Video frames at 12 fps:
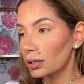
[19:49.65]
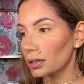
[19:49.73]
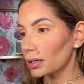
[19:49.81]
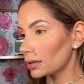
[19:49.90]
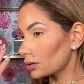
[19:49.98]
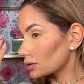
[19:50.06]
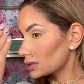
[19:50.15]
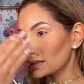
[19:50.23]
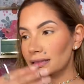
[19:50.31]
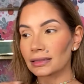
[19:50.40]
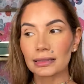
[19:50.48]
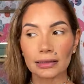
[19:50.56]
it looks
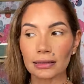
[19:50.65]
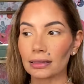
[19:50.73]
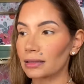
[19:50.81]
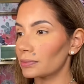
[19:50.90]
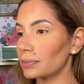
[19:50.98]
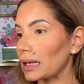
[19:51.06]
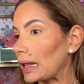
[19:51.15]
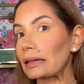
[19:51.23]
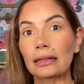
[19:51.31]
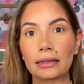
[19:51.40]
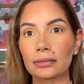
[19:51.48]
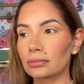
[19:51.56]
instantly
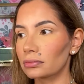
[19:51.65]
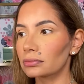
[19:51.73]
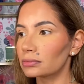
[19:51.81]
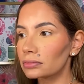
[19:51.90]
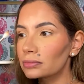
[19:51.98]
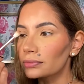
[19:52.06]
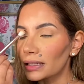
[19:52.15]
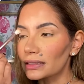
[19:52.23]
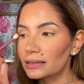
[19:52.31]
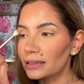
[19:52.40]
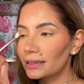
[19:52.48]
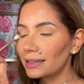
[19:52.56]
blended.
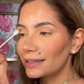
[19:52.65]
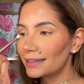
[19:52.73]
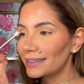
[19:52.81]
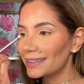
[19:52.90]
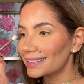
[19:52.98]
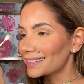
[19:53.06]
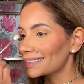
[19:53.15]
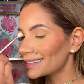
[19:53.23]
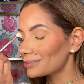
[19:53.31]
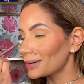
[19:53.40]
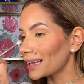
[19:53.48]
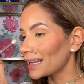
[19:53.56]
basically. It's
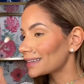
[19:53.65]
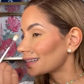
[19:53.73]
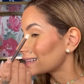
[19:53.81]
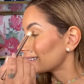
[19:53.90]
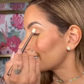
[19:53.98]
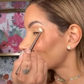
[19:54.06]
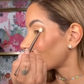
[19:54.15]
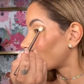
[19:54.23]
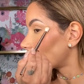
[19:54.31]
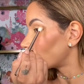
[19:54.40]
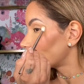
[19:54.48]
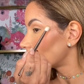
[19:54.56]
blending
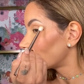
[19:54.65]
itself.